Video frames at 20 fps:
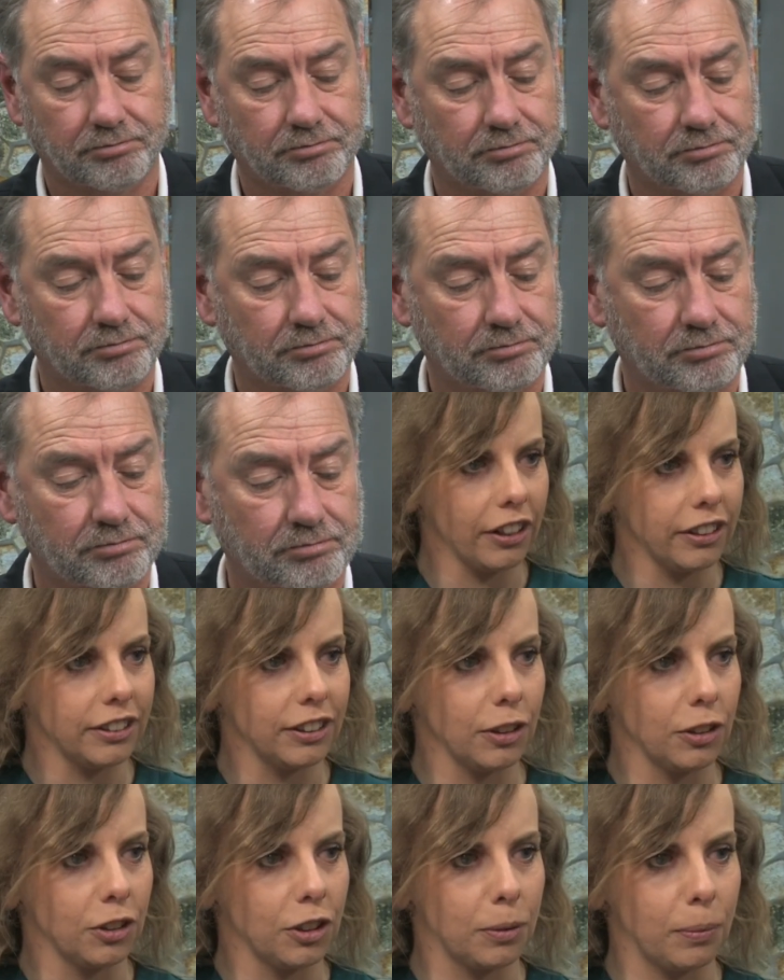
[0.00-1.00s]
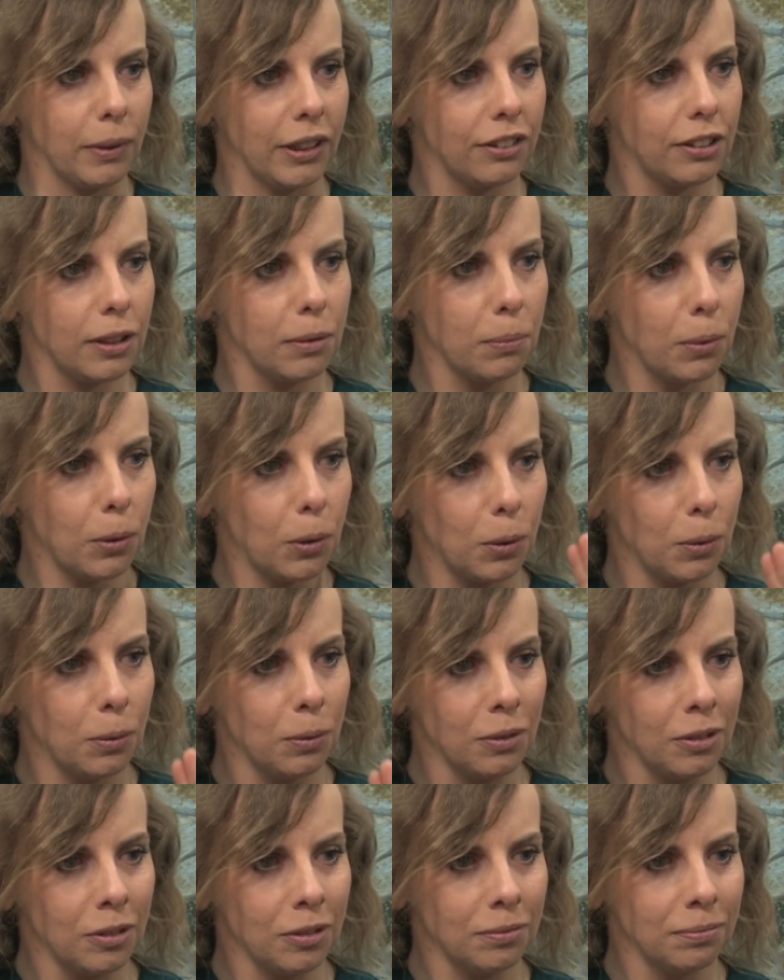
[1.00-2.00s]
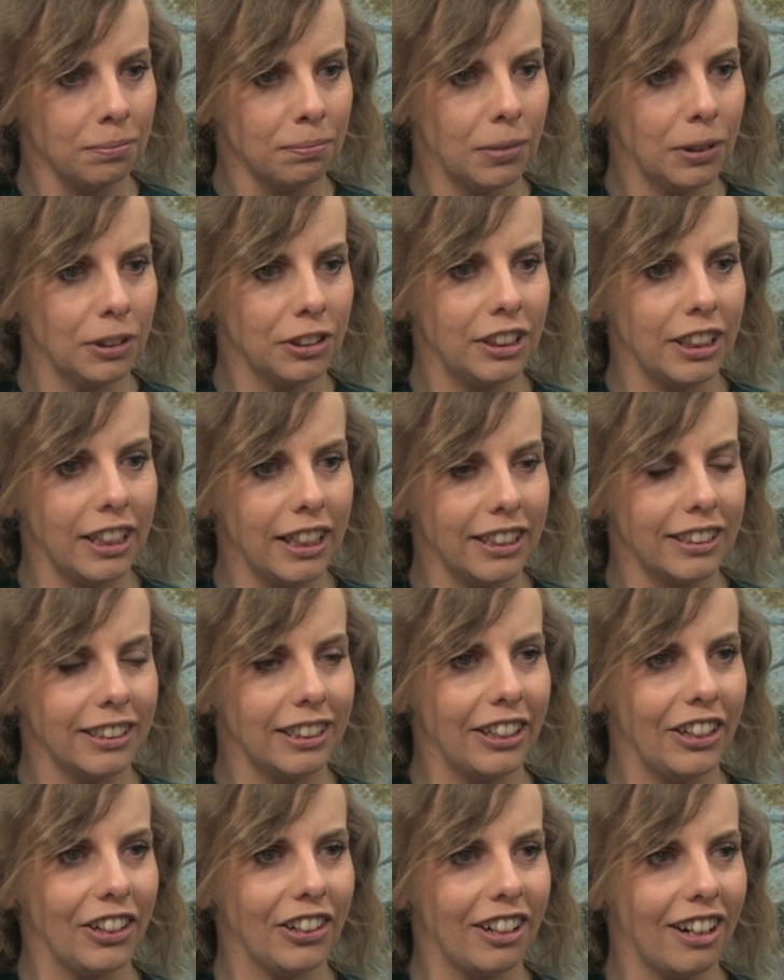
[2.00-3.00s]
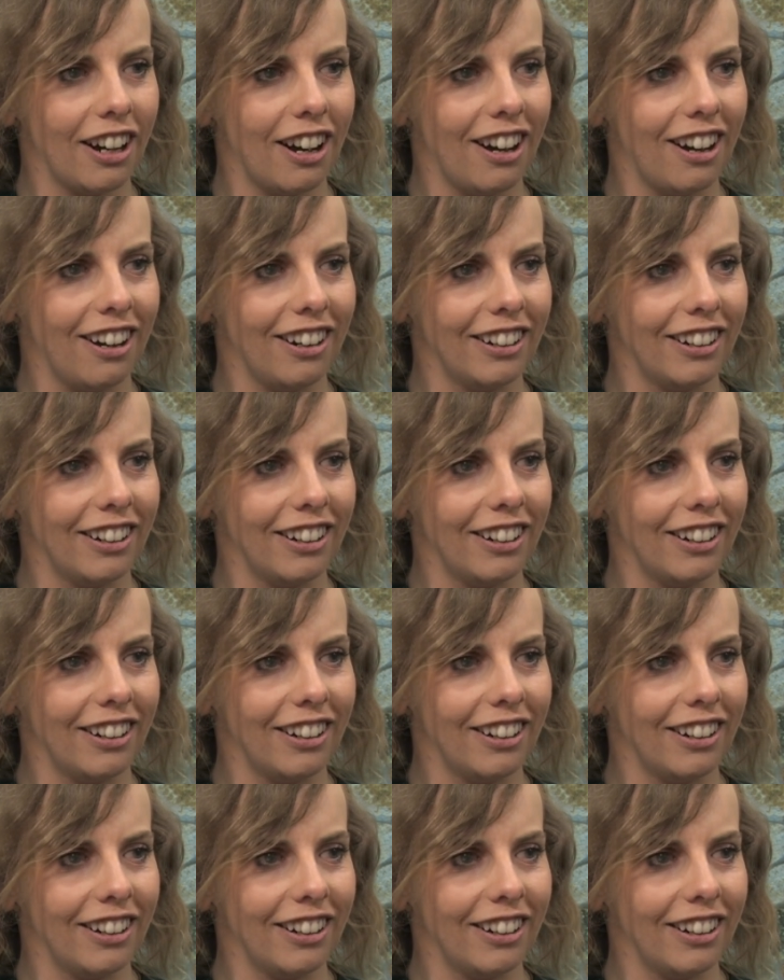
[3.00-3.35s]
There we go. So just be simple, push it into your car